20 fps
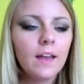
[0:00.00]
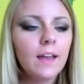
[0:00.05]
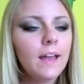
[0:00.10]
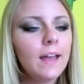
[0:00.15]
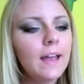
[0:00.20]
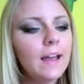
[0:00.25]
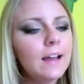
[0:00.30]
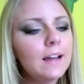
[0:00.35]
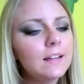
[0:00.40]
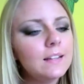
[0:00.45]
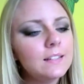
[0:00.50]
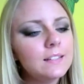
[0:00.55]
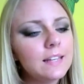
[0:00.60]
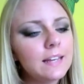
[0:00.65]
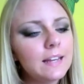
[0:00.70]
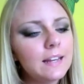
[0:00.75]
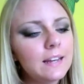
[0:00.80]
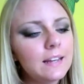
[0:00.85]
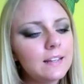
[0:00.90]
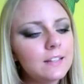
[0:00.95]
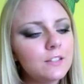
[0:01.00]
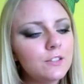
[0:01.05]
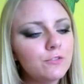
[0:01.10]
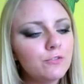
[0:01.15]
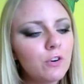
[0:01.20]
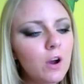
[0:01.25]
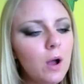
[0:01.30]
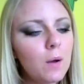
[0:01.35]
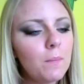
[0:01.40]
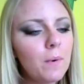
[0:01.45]
and it is
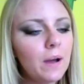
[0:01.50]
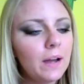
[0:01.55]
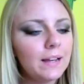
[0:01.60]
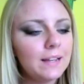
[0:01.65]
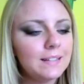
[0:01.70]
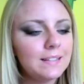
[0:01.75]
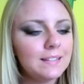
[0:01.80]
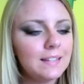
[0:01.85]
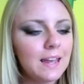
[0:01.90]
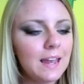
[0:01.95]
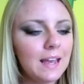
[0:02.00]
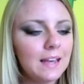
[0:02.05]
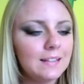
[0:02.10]
from Icing.